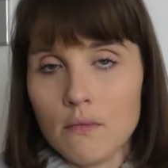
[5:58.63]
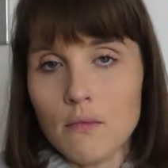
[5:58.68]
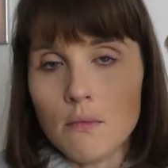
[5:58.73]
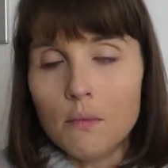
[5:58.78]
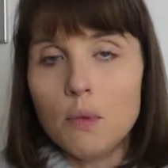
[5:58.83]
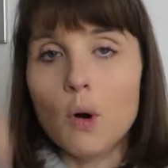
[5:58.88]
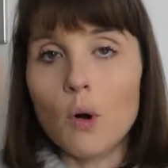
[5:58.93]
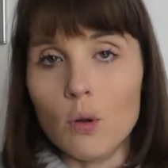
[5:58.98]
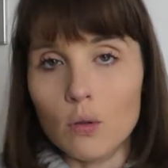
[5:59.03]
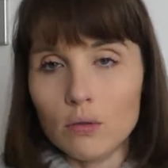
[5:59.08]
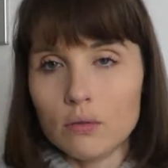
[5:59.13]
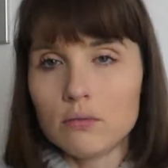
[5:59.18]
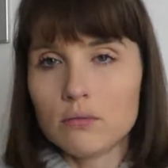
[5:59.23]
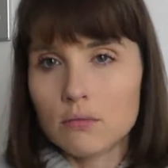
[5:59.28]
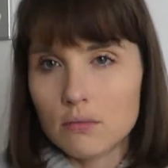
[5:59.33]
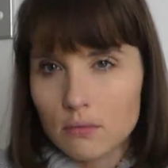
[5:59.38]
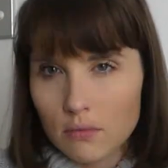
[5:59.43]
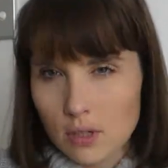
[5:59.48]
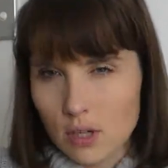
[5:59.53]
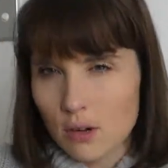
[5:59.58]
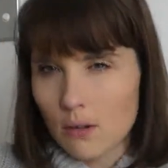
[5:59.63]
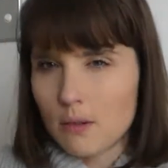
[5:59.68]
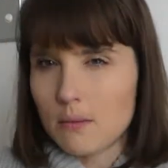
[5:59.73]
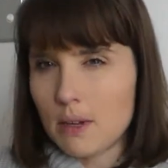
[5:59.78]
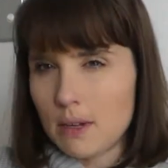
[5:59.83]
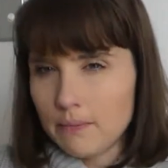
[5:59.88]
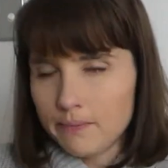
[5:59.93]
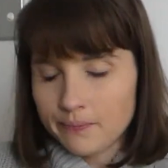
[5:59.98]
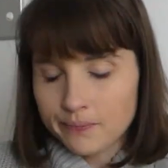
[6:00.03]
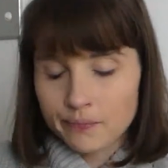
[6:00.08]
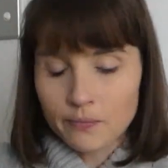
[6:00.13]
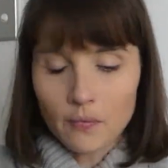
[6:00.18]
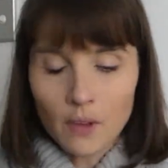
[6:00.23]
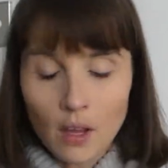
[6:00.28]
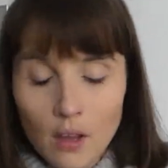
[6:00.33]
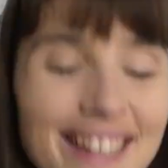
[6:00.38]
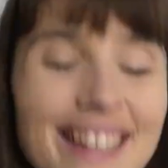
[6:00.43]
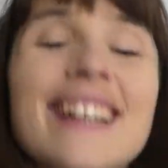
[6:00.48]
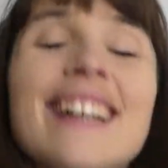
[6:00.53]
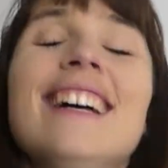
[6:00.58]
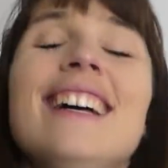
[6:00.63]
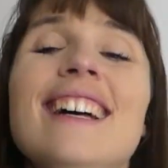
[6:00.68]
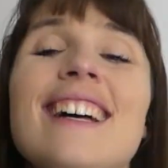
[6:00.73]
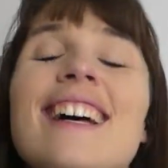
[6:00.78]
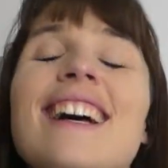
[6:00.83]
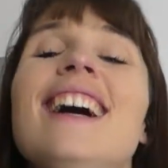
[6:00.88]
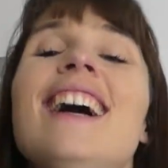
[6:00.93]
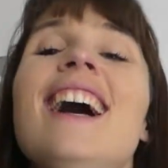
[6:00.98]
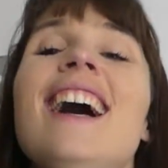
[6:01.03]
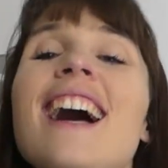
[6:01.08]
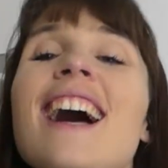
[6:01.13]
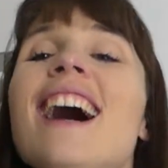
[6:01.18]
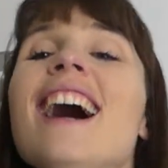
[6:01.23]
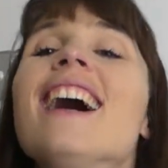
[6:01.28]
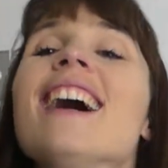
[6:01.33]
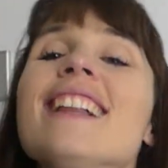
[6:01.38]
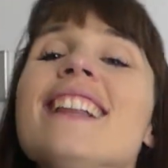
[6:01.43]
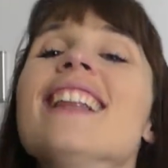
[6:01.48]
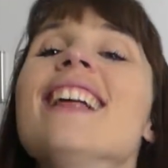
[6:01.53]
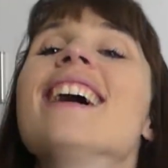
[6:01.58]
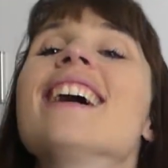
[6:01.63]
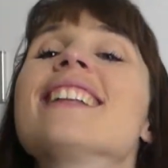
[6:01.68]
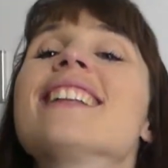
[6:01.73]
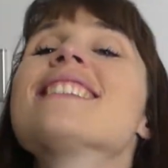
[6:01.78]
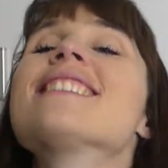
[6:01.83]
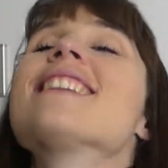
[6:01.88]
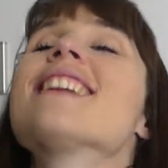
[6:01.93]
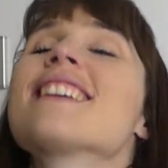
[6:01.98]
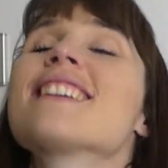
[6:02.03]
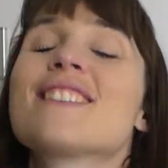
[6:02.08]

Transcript: ball. You know what I mean? I like this next